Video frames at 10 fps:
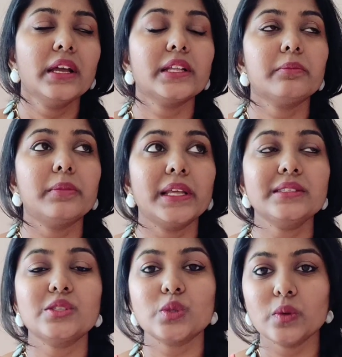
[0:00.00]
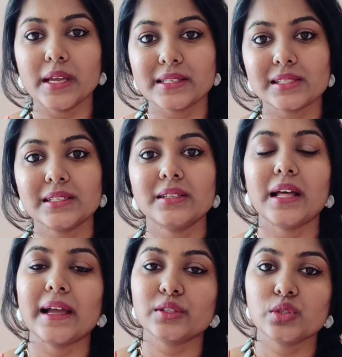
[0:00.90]
it blends so nicely that
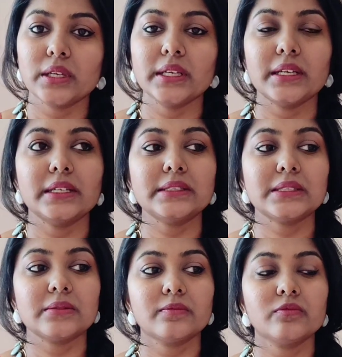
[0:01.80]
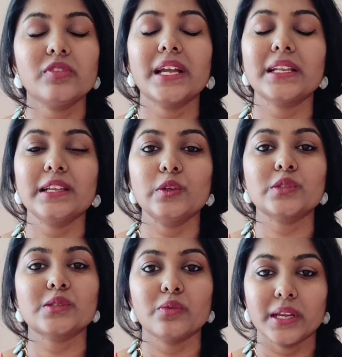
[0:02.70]
actually it's finally
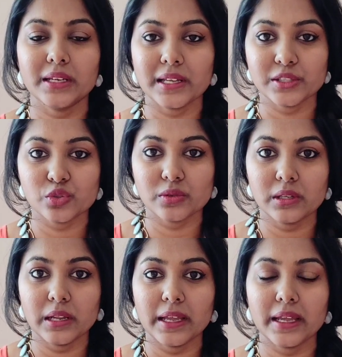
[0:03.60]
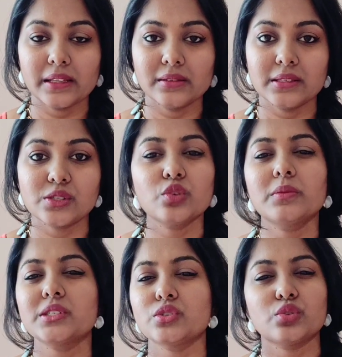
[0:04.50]
looks very natural, and there's no
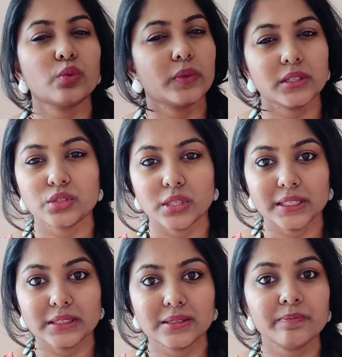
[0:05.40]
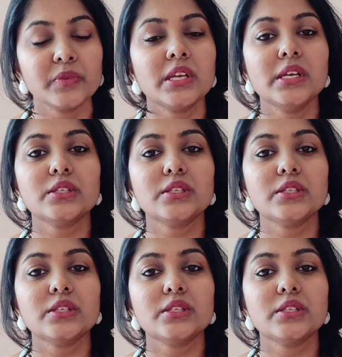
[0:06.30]
much issue with the shades.